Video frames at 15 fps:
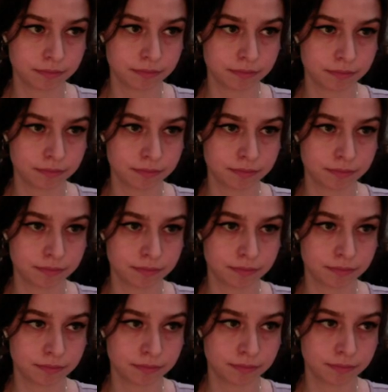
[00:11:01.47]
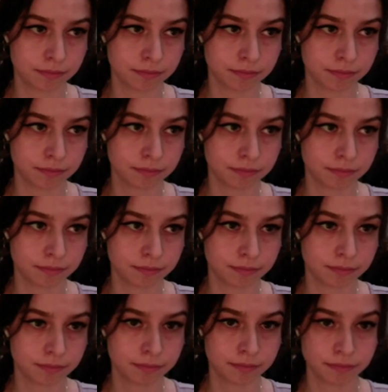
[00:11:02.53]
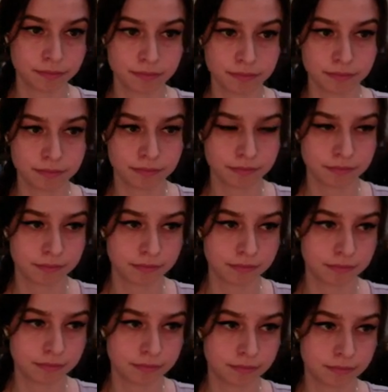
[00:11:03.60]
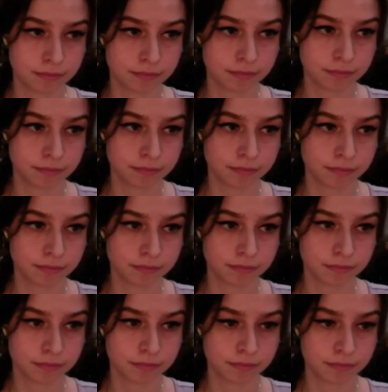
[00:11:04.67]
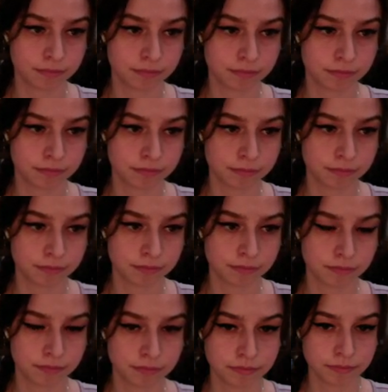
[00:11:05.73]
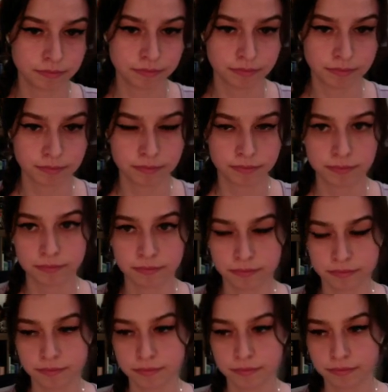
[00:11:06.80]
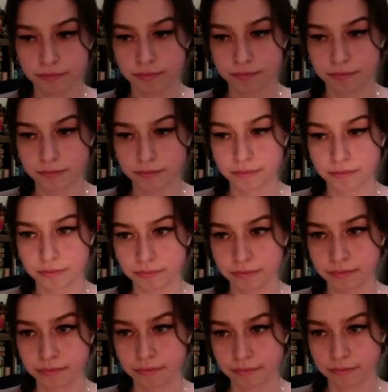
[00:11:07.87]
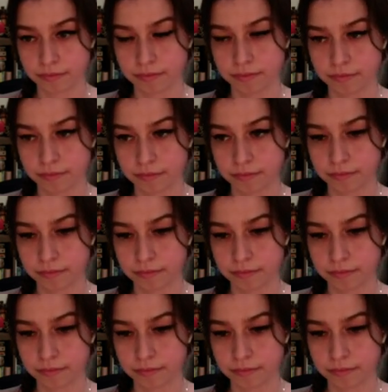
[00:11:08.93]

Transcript: [no speech]